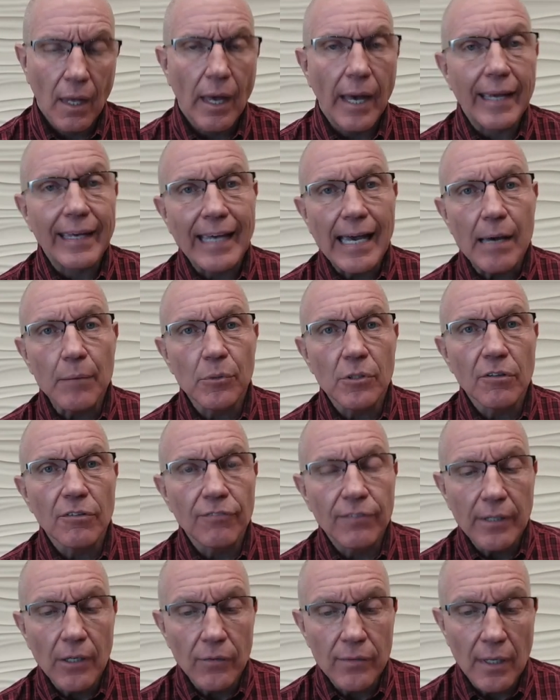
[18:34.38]
I came to
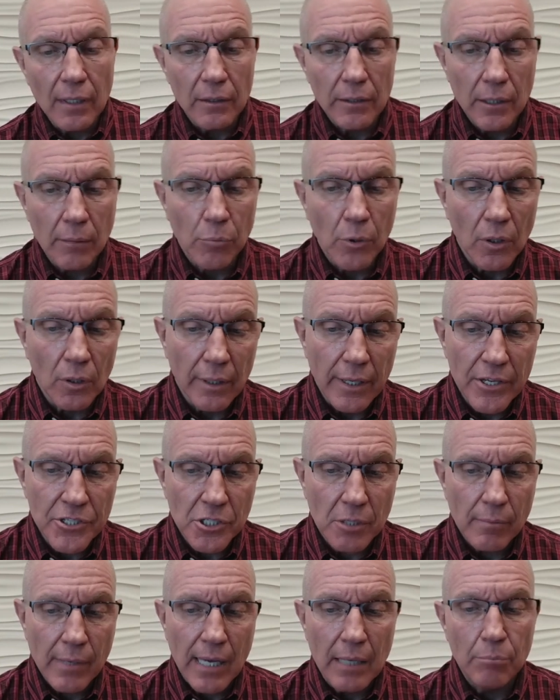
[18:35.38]
feel that
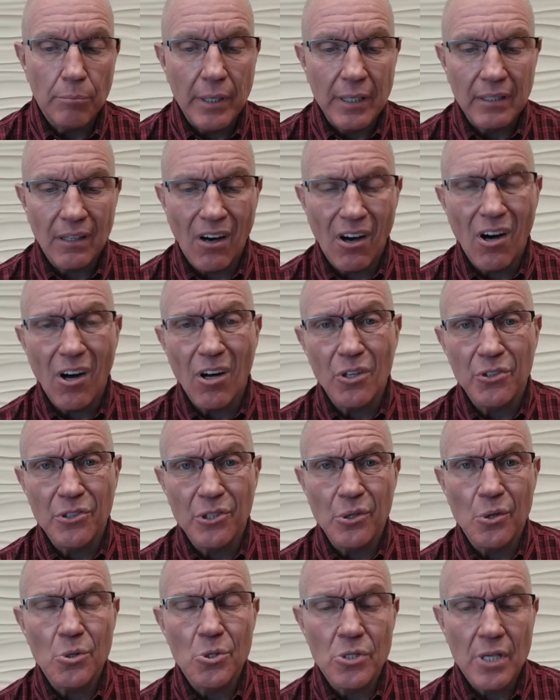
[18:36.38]
liberalism had been all
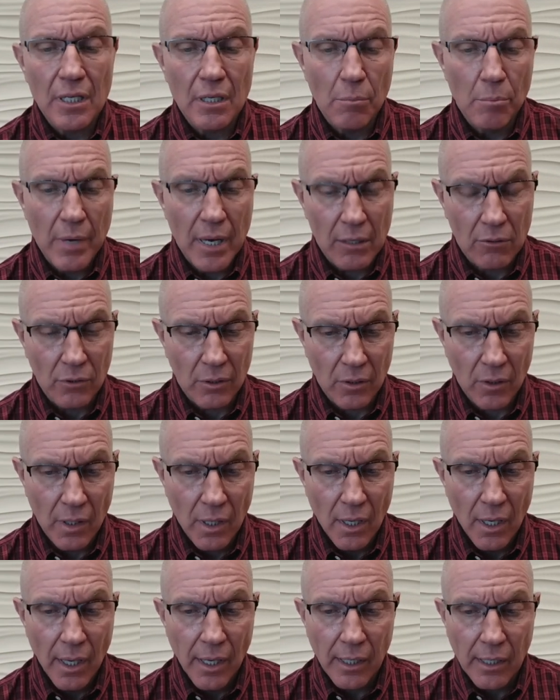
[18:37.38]
too sentimental
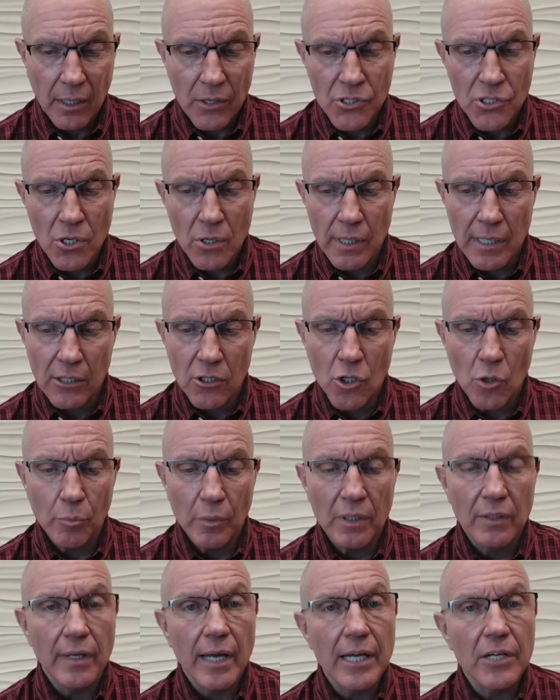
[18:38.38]
concerning
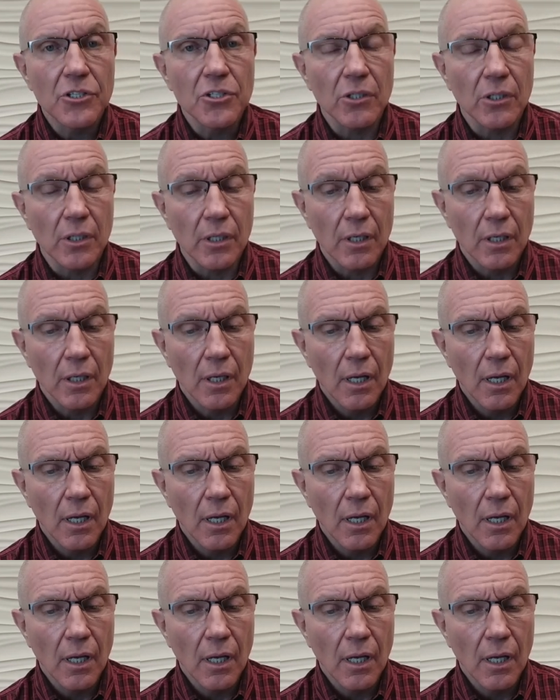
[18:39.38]
human nature,